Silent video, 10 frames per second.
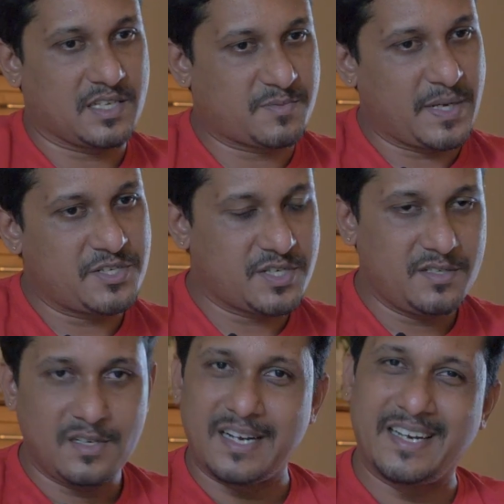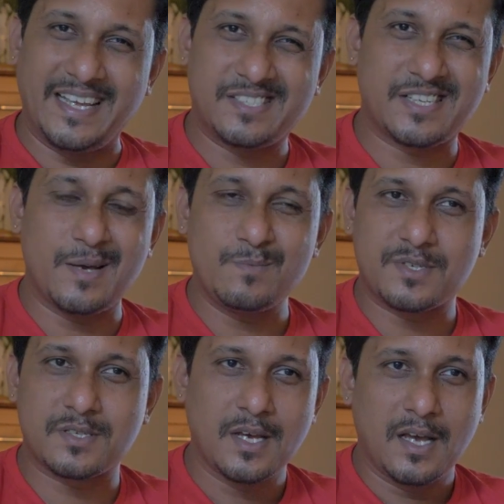suspension,
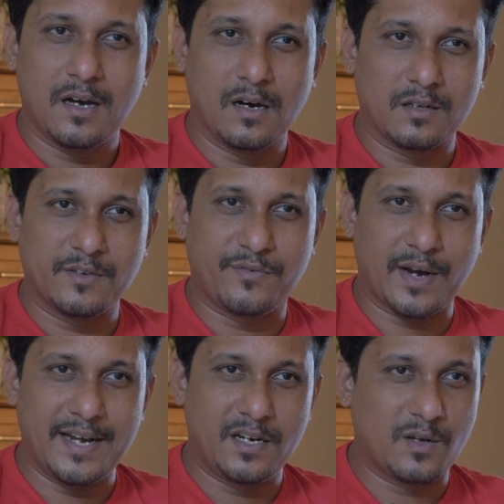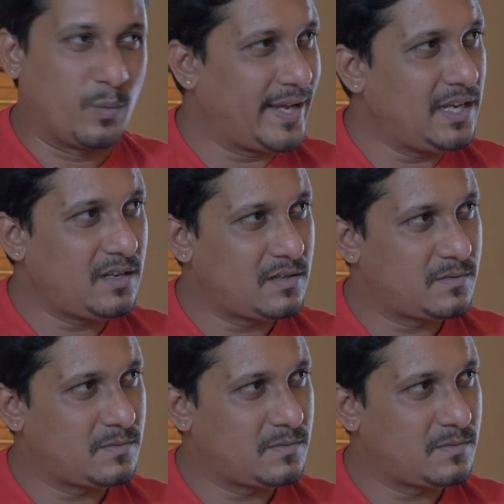T-stems, the front wheel